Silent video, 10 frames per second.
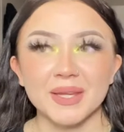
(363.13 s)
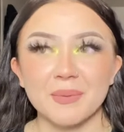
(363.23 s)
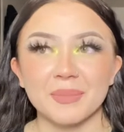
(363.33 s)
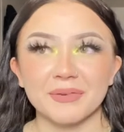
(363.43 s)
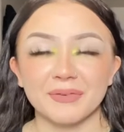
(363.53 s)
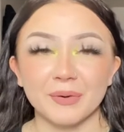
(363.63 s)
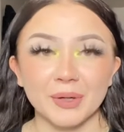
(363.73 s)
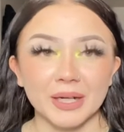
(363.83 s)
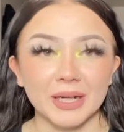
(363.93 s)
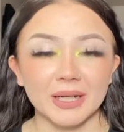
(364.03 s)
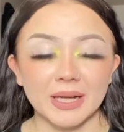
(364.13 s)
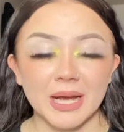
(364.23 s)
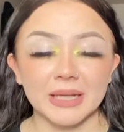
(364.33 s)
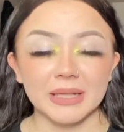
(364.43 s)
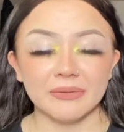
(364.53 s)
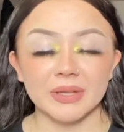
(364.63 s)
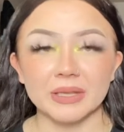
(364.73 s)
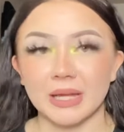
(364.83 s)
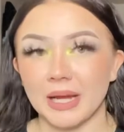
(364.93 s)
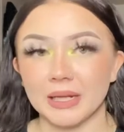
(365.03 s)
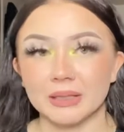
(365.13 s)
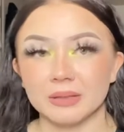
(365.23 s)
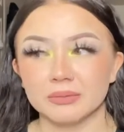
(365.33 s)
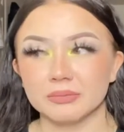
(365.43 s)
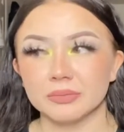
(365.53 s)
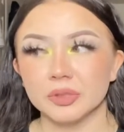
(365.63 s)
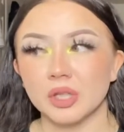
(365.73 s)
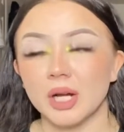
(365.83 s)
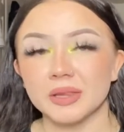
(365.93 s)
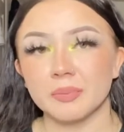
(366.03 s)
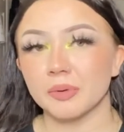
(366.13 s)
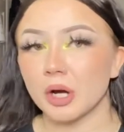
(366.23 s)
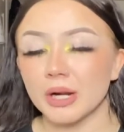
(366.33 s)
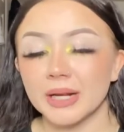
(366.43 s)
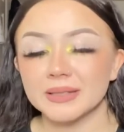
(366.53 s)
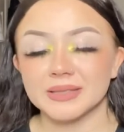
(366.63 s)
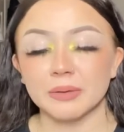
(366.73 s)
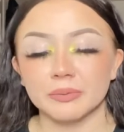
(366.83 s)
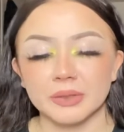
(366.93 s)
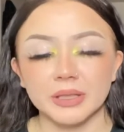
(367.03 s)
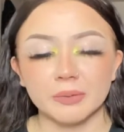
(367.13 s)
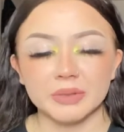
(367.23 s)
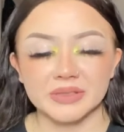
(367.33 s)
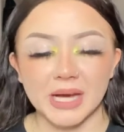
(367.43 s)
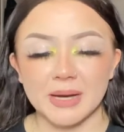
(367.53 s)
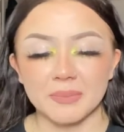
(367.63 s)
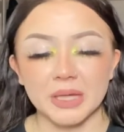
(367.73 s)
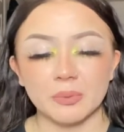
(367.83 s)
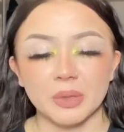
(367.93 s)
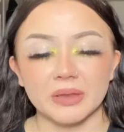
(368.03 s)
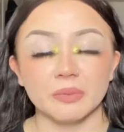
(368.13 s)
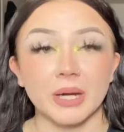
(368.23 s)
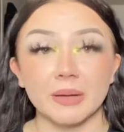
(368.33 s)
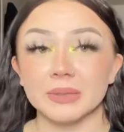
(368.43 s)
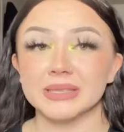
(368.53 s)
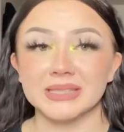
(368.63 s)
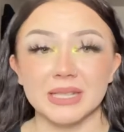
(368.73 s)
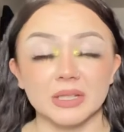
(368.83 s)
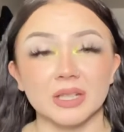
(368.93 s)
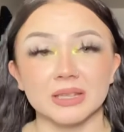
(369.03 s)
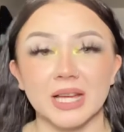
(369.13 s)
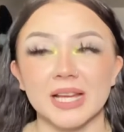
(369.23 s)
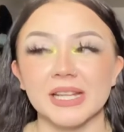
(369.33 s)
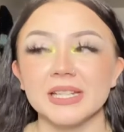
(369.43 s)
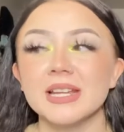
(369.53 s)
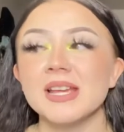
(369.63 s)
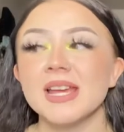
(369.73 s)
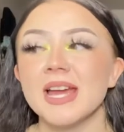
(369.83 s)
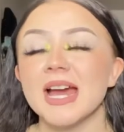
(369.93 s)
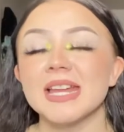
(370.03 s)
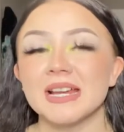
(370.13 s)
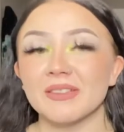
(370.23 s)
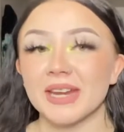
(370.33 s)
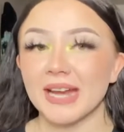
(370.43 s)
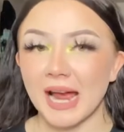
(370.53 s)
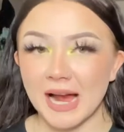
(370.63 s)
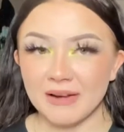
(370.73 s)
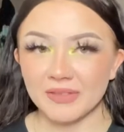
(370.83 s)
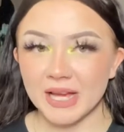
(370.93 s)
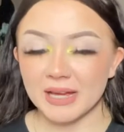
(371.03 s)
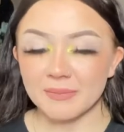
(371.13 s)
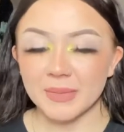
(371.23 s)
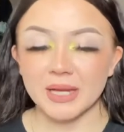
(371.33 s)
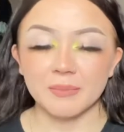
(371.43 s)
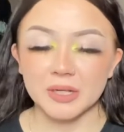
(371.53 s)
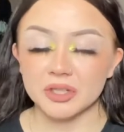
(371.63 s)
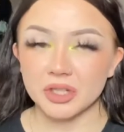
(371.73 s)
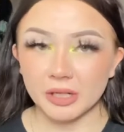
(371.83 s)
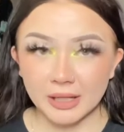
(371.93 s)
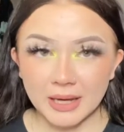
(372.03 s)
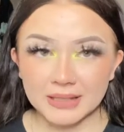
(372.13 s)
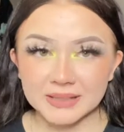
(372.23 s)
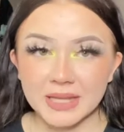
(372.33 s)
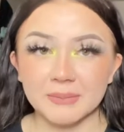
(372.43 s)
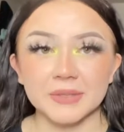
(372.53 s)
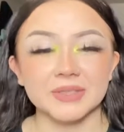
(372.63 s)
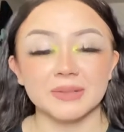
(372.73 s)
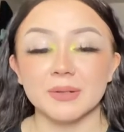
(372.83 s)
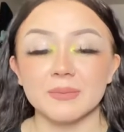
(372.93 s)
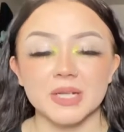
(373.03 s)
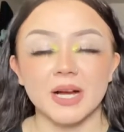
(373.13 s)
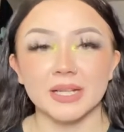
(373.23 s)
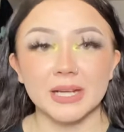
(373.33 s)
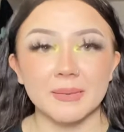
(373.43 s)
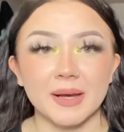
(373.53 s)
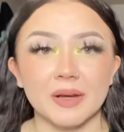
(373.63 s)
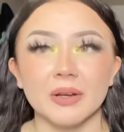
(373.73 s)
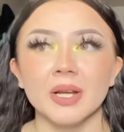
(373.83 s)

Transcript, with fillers: before I even like got the products, I really was happy with what I was seeing online. And now that I have them, and I'm gonna show you guys them, you'll see what I'm talking about.